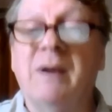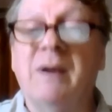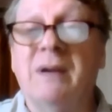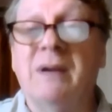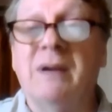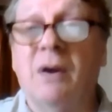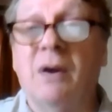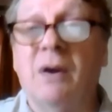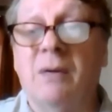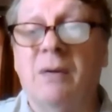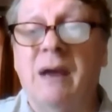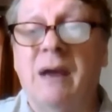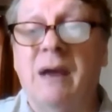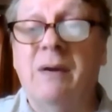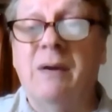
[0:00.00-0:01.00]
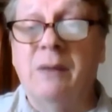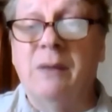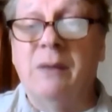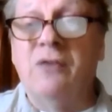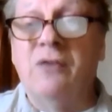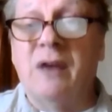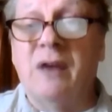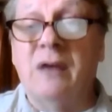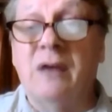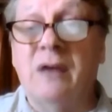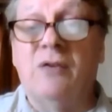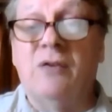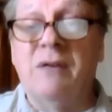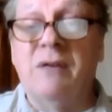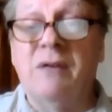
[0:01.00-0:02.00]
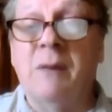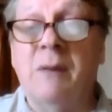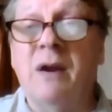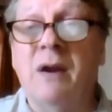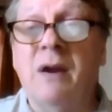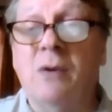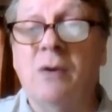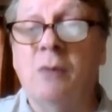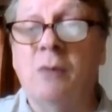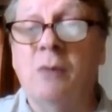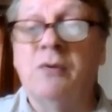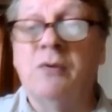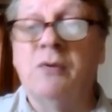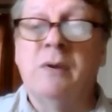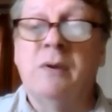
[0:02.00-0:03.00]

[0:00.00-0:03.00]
You know, Harry Reid's Senate, saving American homes.